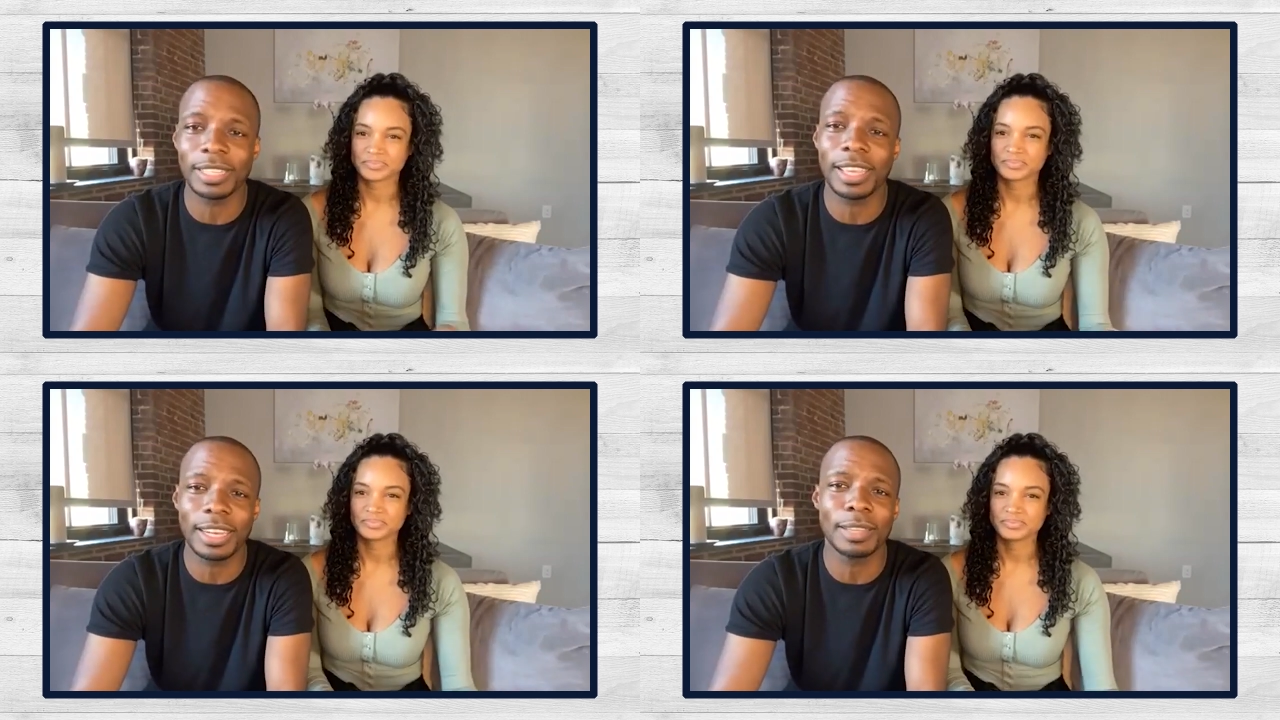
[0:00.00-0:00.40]

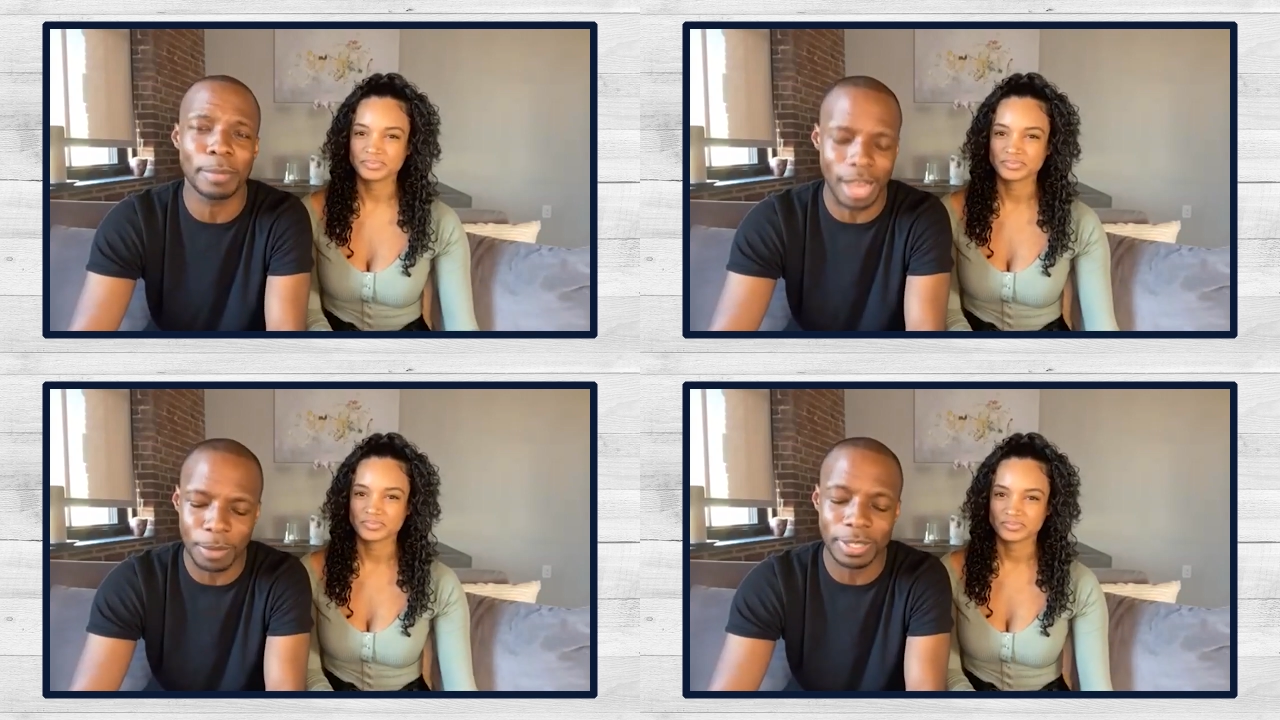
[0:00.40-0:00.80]
Speaker 1: get
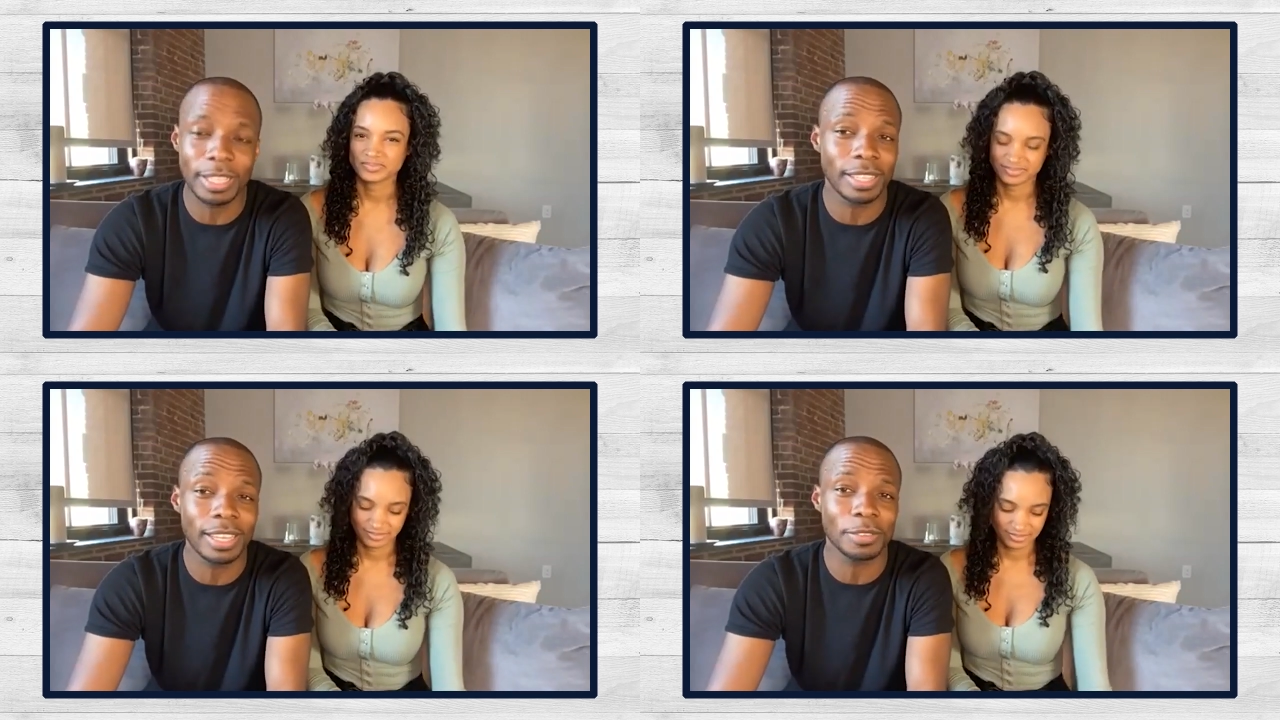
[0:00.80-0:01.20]
giddy, but I
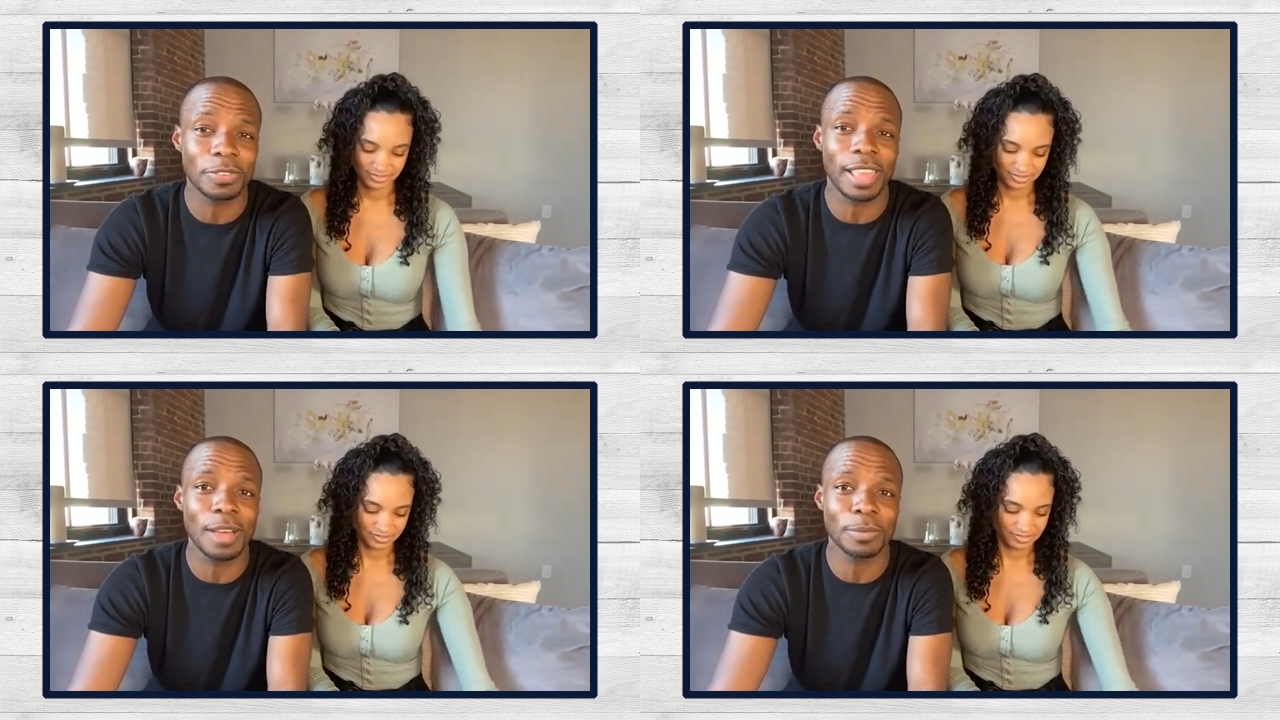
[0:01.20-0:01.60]
would get
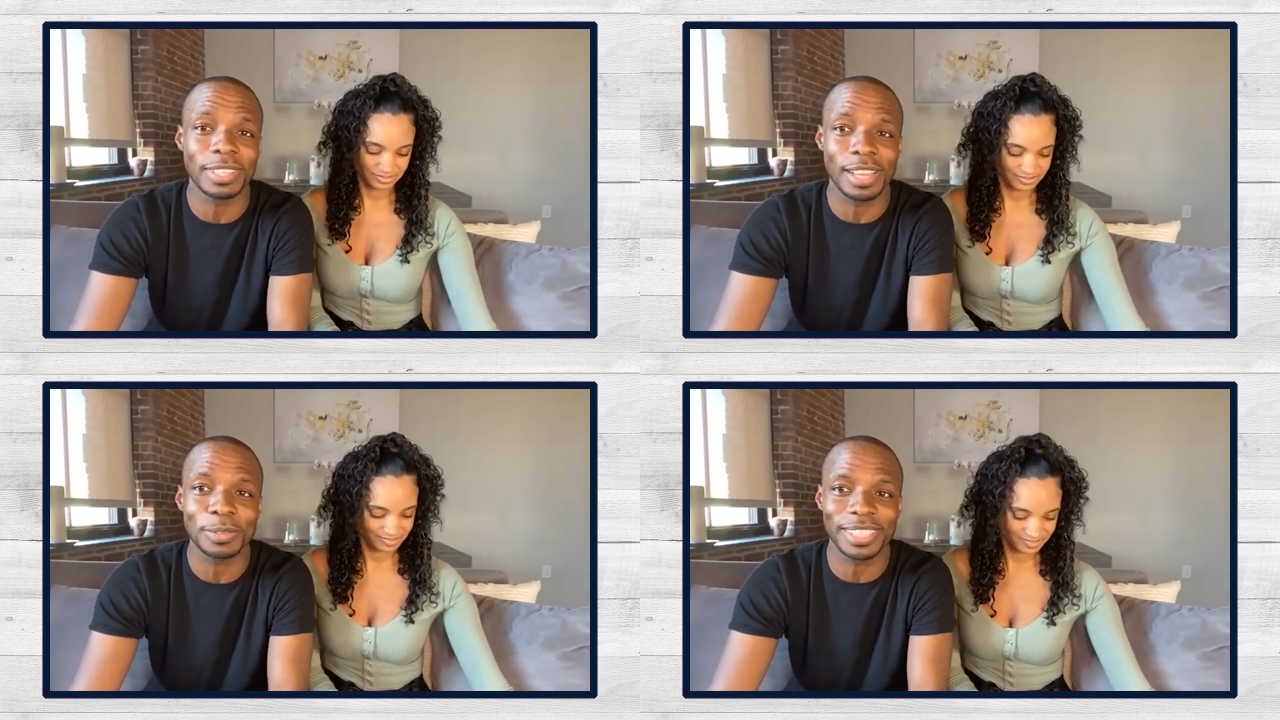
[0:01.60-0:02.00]
giddy for
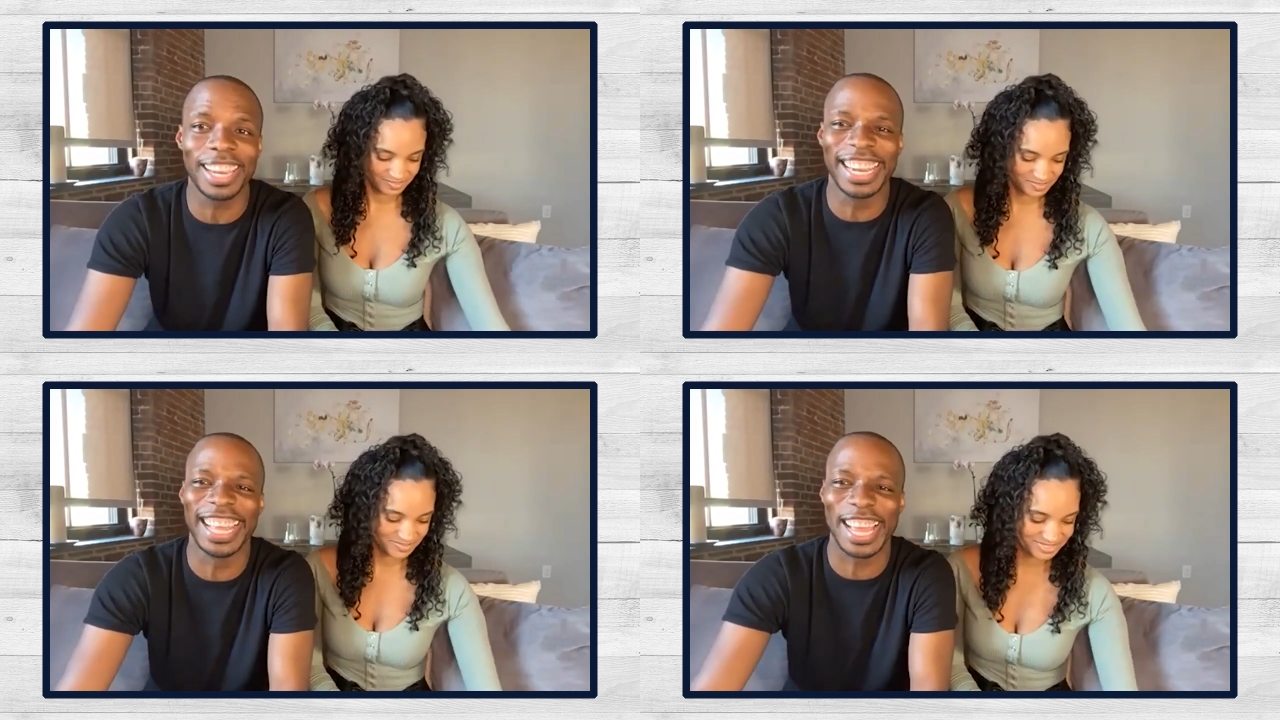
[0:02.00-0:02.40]
that one. I would